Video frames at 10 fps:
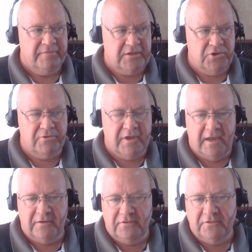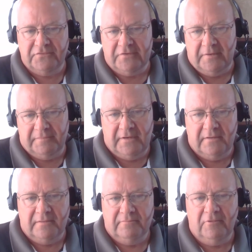that you can't do
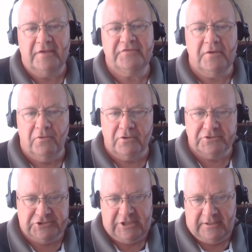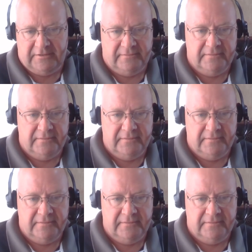something well i say horse shit